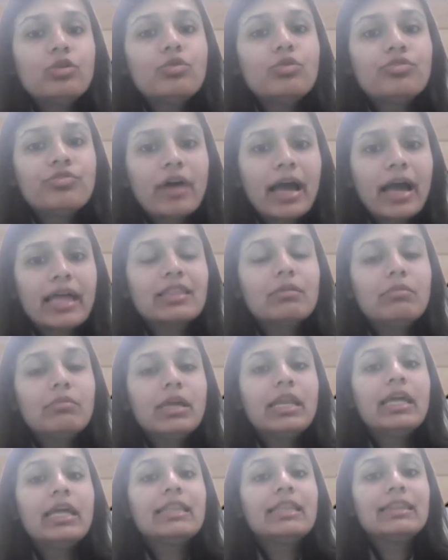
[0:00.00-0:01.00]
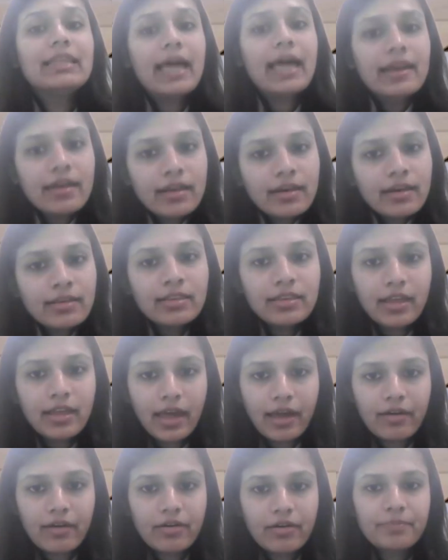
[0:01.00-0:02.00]
to find the meaning then and
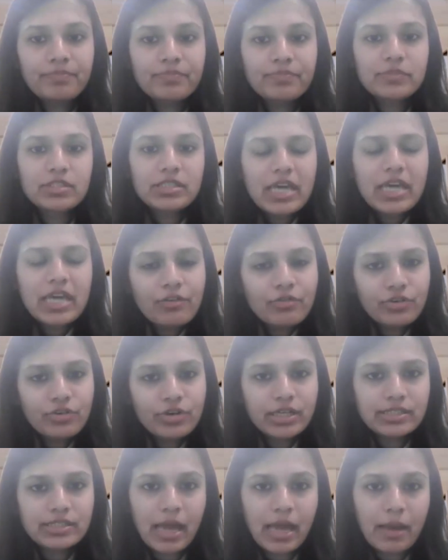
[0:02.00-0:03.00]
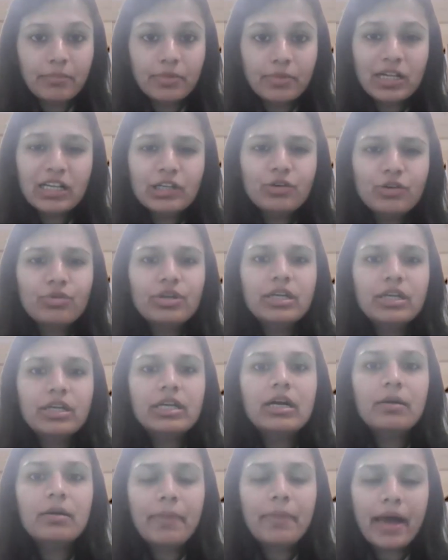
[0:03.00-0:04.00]
there. Say, for example, you're
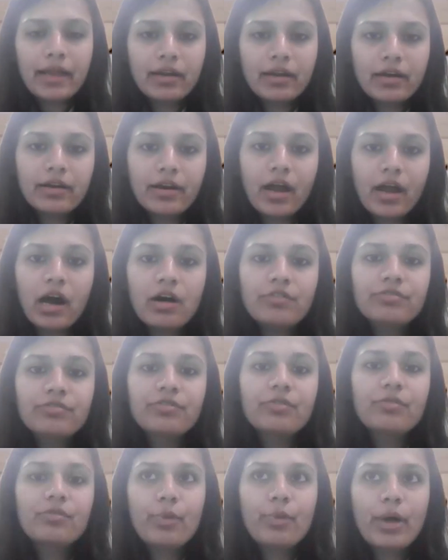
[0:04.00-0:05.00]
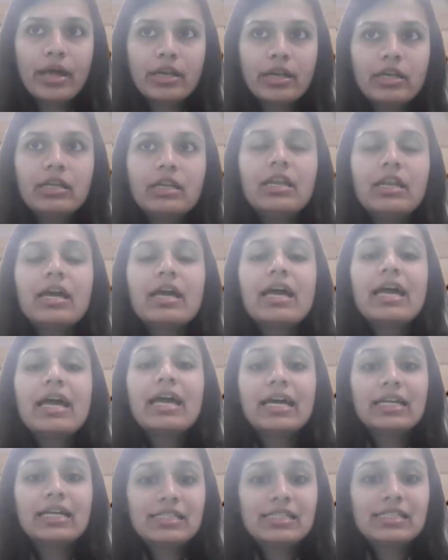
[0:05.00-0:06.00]
reading a paragraph wherein
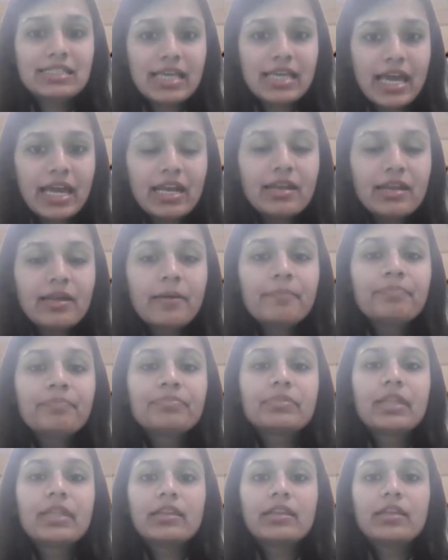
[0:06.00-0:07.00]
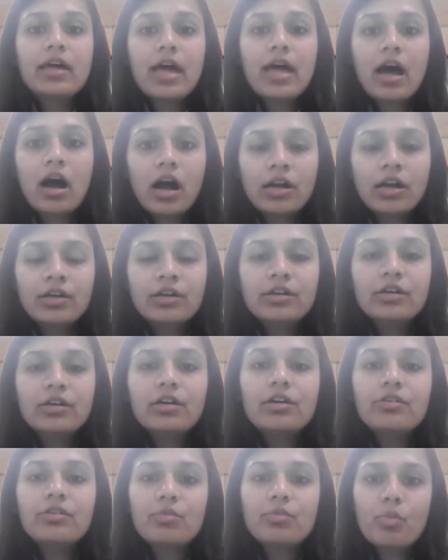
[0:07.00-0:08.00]
it said that the
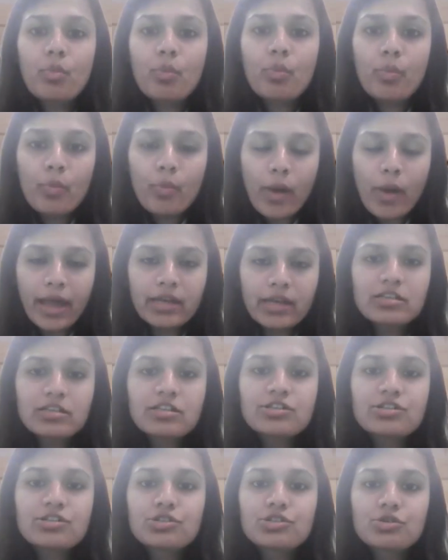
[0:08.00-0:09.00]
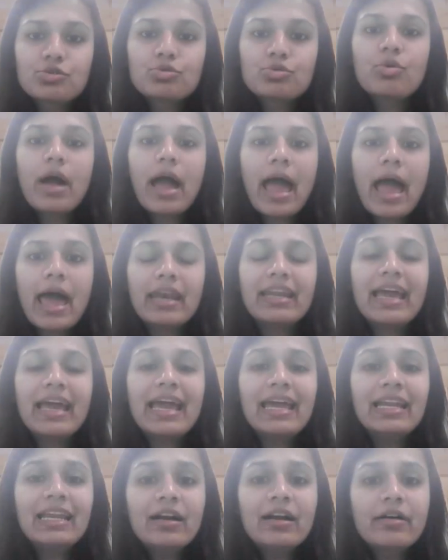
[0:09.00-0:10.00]
hunter went to an
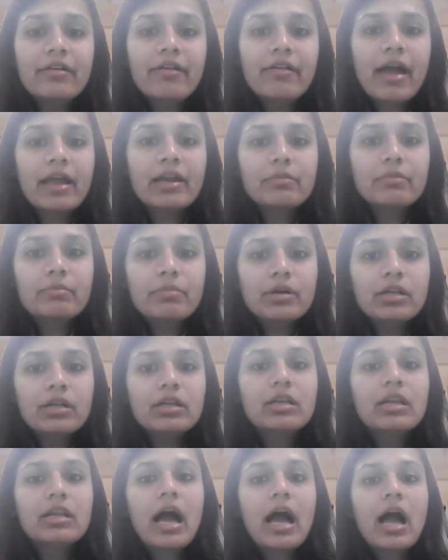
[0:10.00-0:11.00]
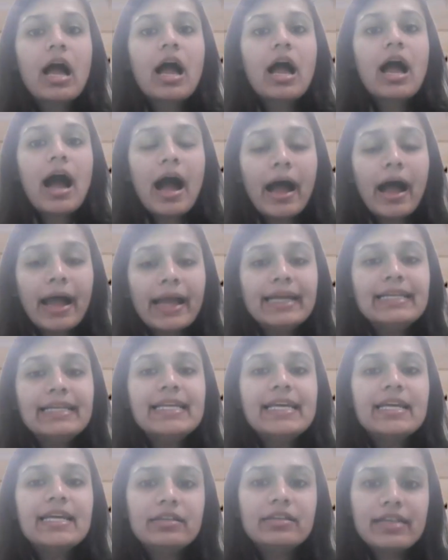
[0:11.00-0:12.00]
incredible,
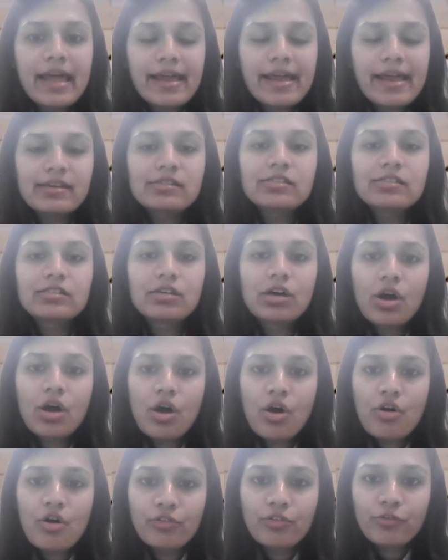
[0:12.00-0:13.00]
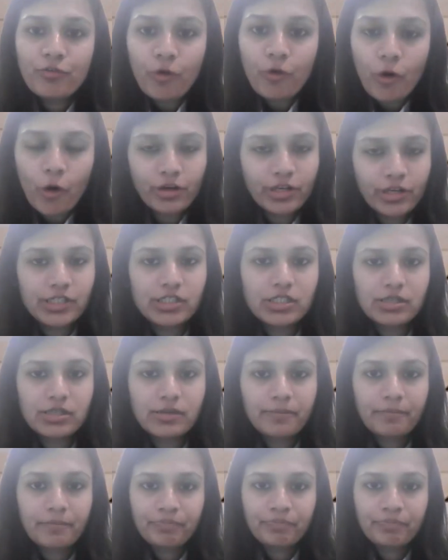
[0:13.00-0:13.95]
highly dense forest.